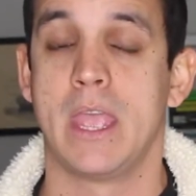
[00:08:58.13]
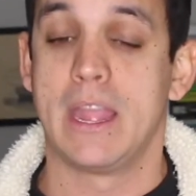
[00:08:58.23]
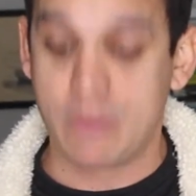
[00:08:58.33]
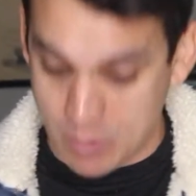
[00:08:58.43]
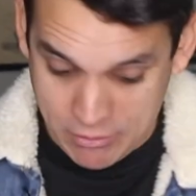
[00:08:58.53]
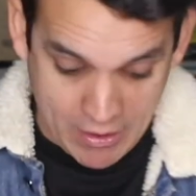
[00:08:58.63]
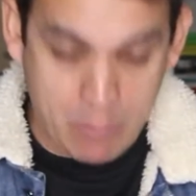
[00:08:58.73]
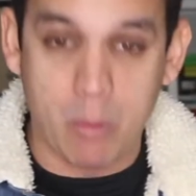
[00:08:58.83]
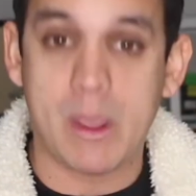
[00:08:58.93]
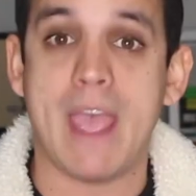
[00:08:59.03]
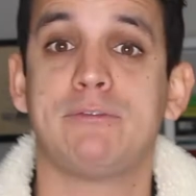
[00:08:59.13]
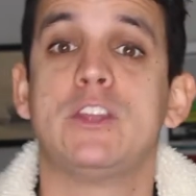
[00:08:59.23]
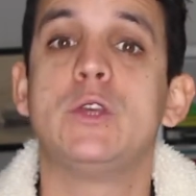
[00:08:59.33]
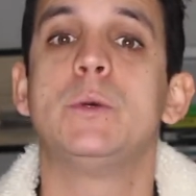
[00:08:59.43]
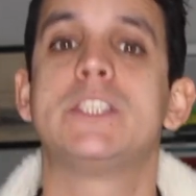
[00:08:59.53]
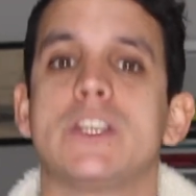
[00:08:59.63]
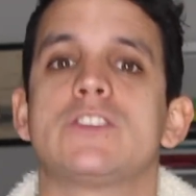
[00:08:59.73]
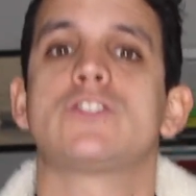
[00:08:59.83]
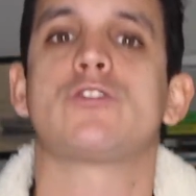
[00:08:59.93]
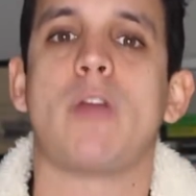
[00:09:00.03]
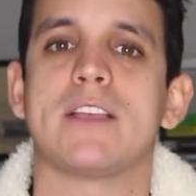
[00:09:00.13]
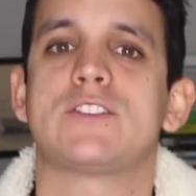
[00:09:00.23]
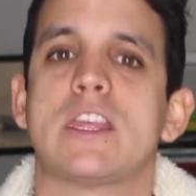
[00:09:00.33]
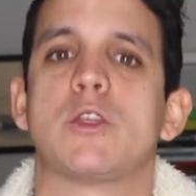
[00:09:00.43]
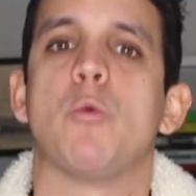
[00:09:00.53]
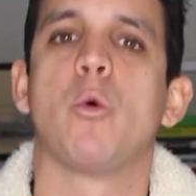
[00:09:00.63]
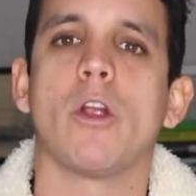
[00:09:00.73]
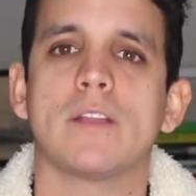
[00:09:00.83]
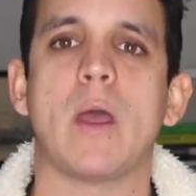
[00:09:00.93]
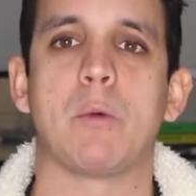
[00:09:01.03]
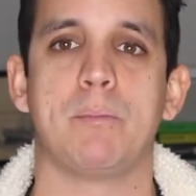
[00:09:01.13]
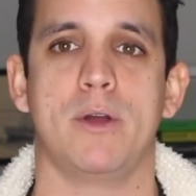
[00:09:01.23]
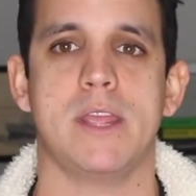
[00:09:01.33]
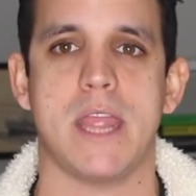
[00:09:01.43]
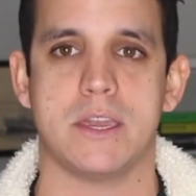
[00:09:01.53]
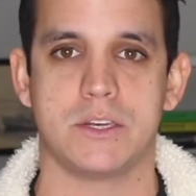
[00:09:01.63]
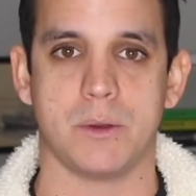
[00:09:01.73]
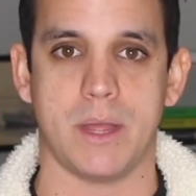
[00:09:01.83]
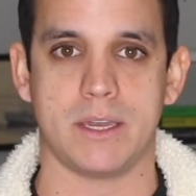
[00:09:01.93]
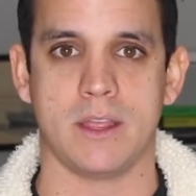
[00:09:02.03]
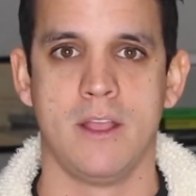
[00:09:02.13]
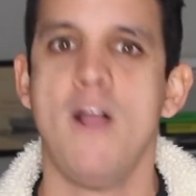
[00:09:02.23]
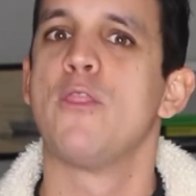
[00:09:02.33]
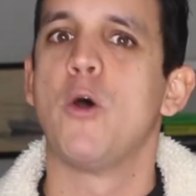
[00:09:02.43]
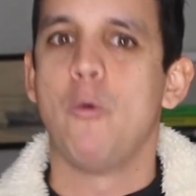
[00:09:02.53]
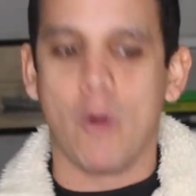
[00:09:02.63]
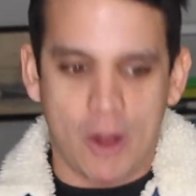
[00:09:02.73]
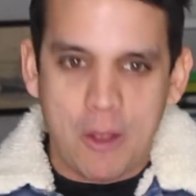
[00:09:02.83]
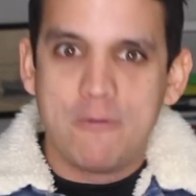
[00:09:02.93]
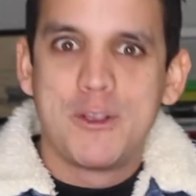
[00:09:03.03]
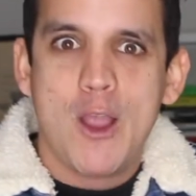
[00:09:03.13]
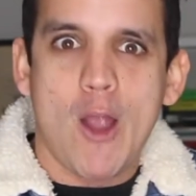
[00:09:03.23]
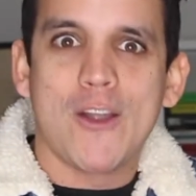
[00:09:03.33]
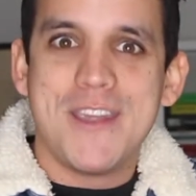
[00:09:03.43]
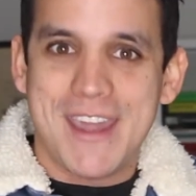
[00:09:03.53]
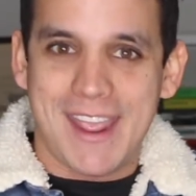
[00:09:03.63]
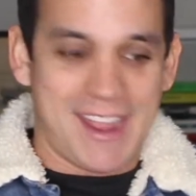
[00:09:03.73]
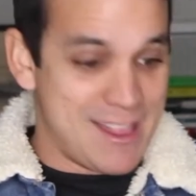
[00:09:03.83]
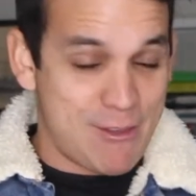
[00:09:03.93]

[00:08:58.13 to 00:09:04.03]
And so instead, what we have to do is just trust that the work that we're putting into it, the work of gardening and